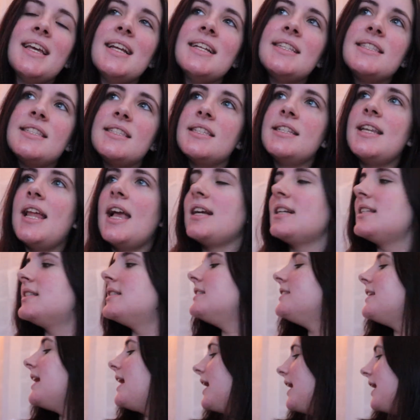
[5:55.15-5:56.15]
It's the
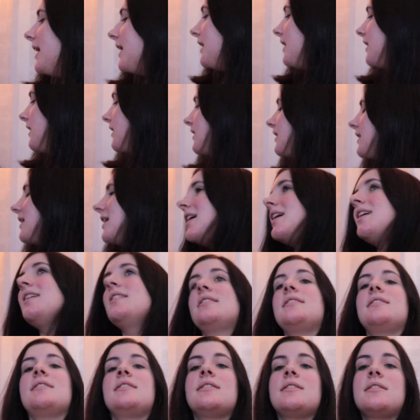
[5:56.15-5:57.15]
next day.
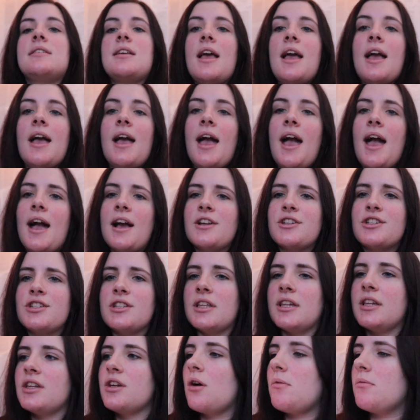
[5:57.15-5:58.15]
It's
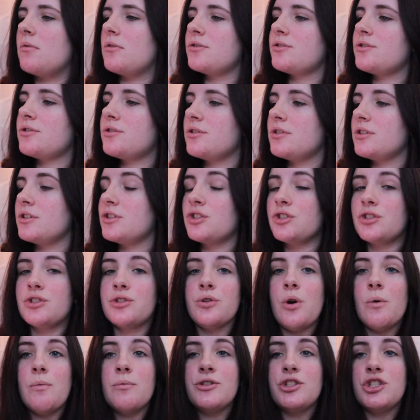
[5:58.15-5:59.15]
actually
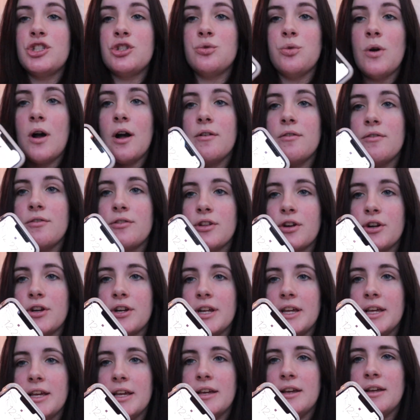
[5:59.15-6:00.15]
almost
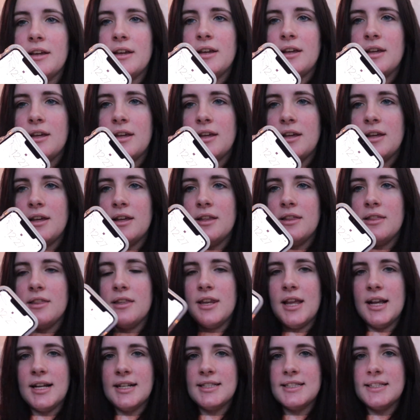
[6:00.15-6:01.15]
12:30
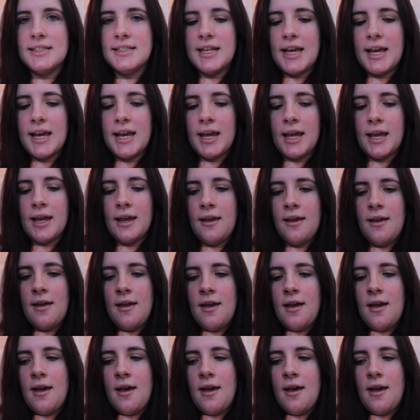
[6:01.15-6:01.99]
the next day.